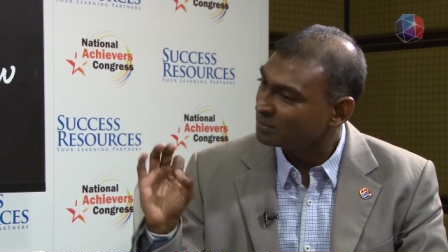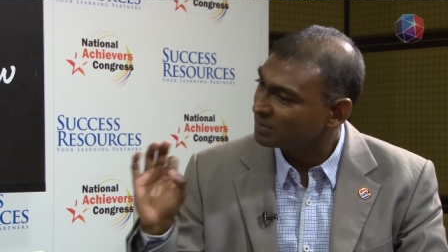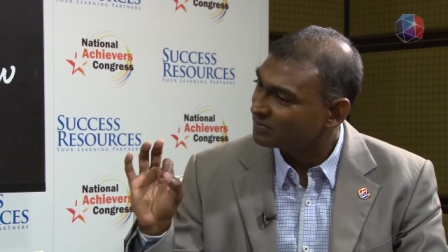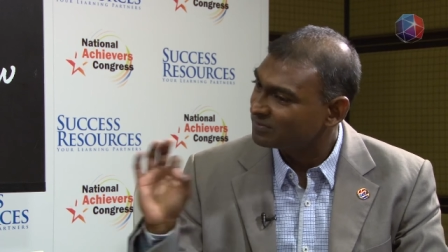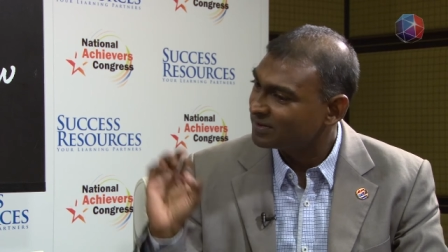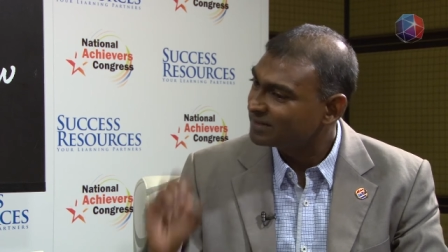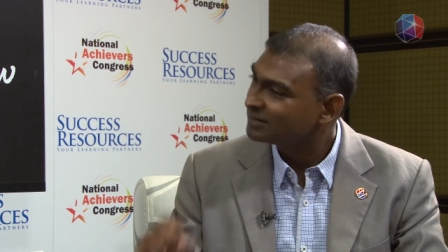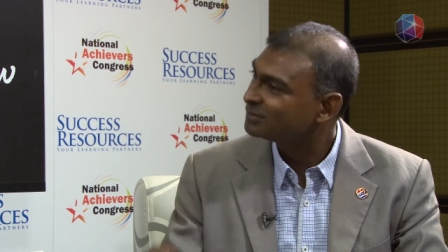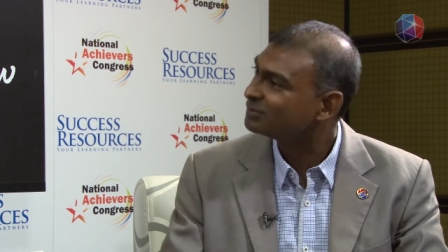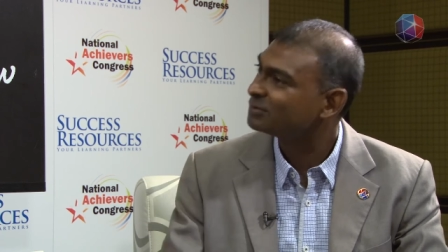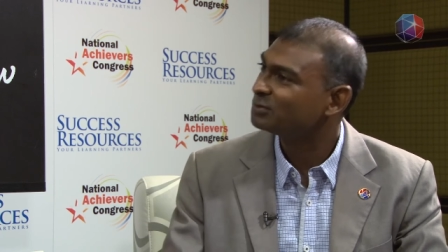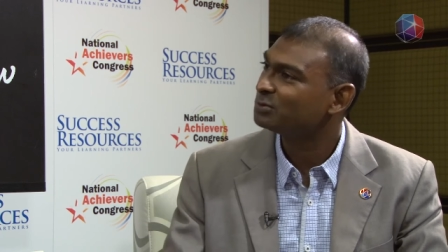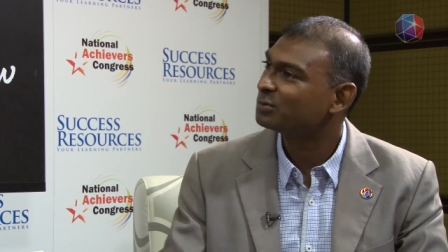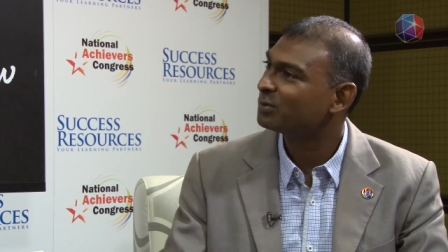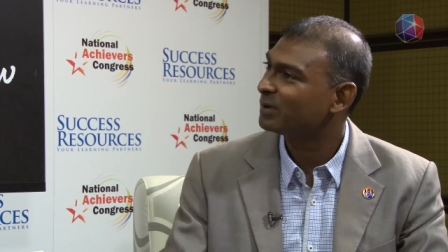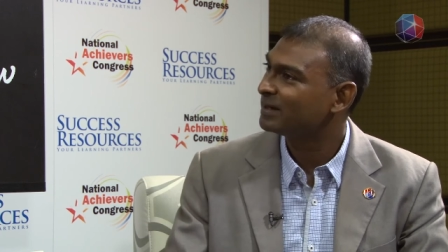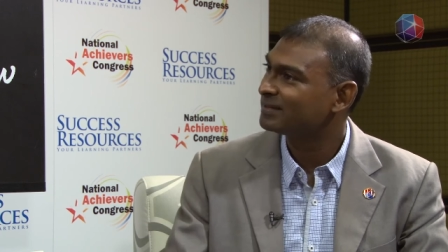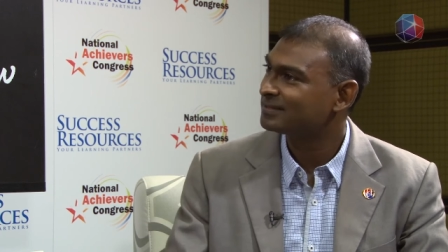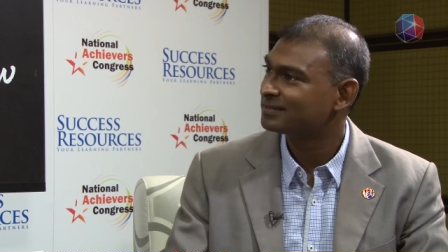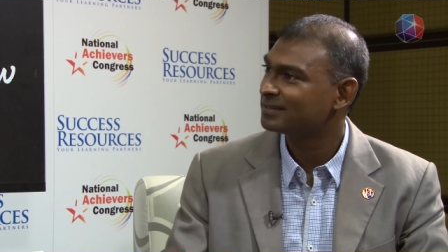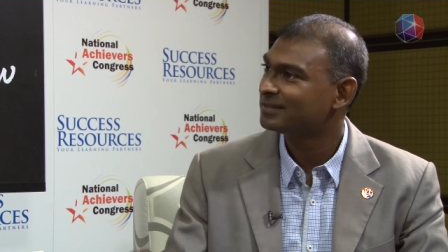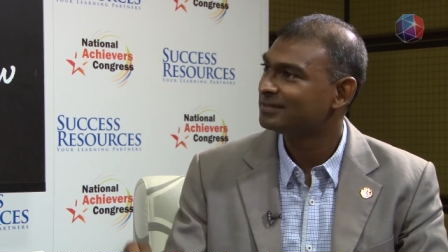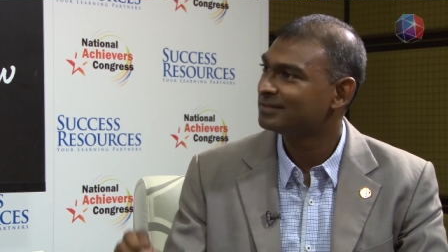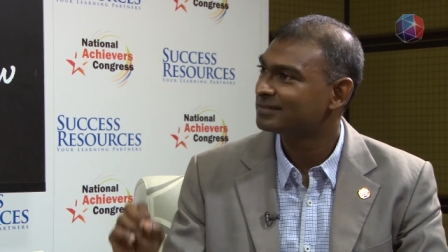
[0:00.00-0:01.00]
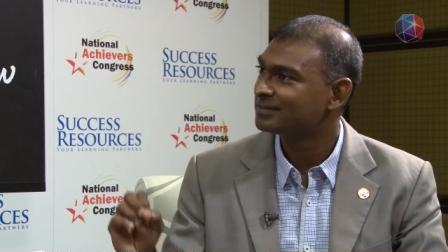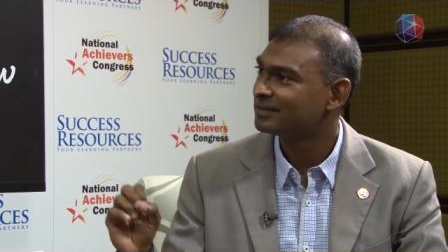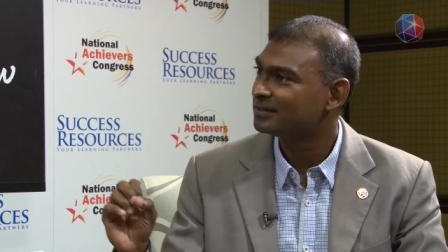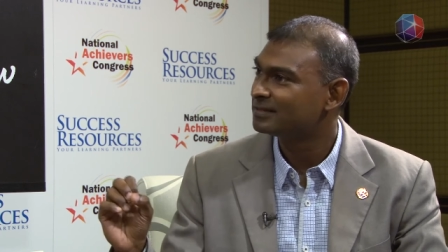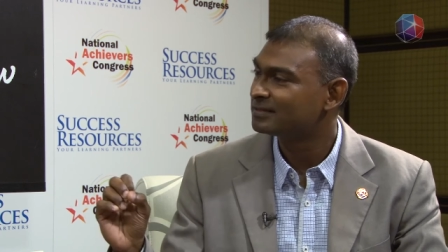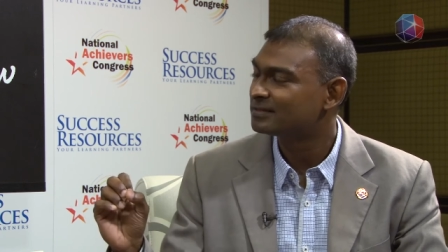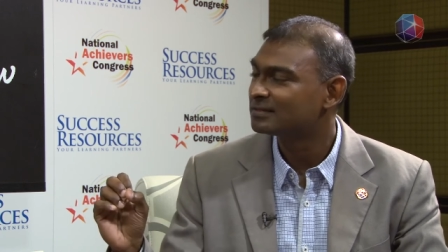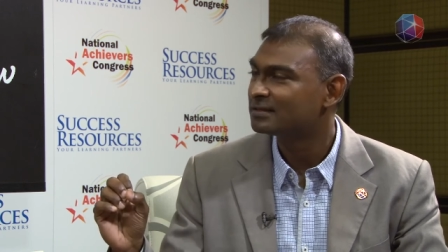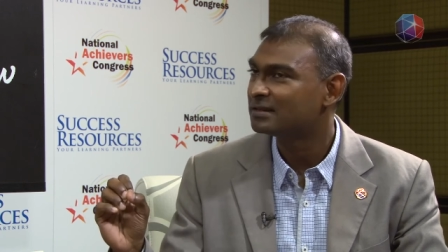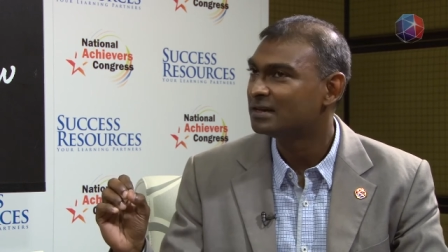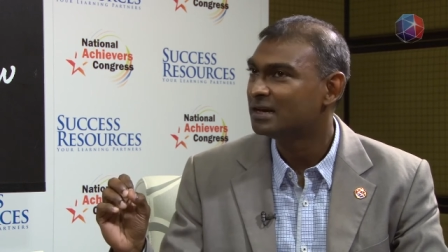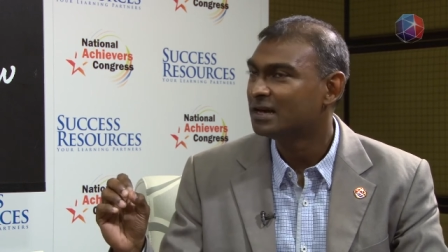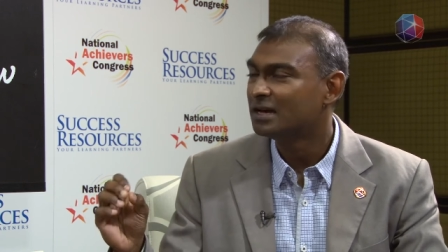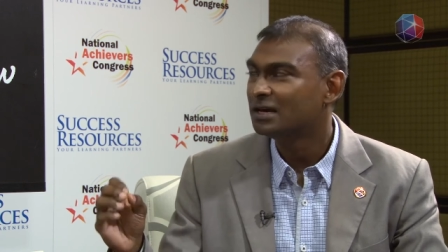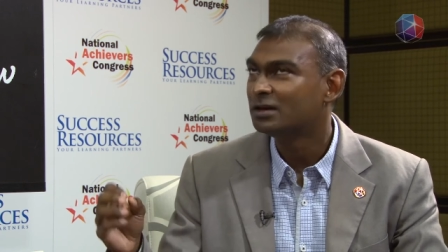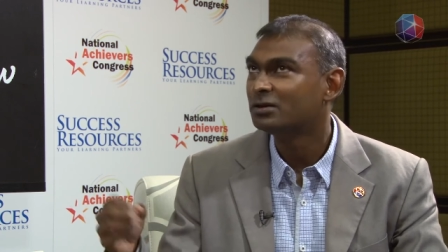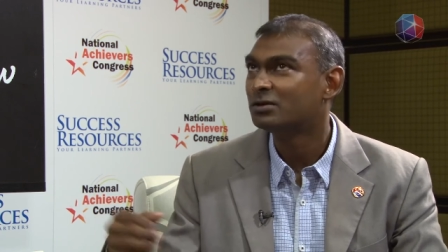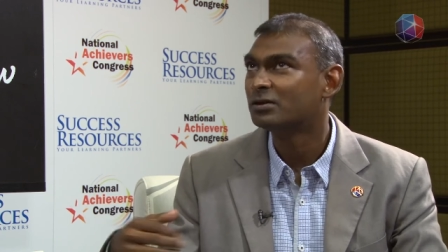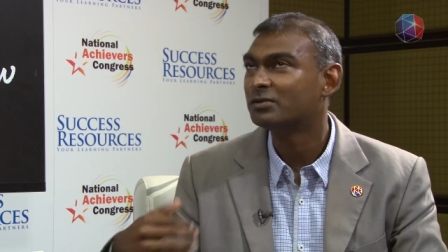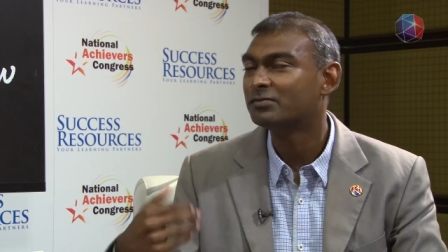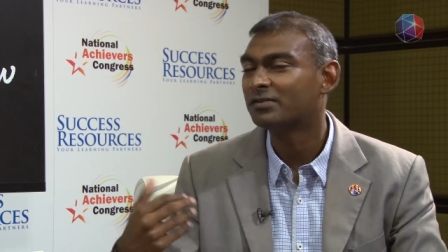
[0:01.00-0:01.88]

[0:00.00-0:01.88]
Now, my final two questions is, you know,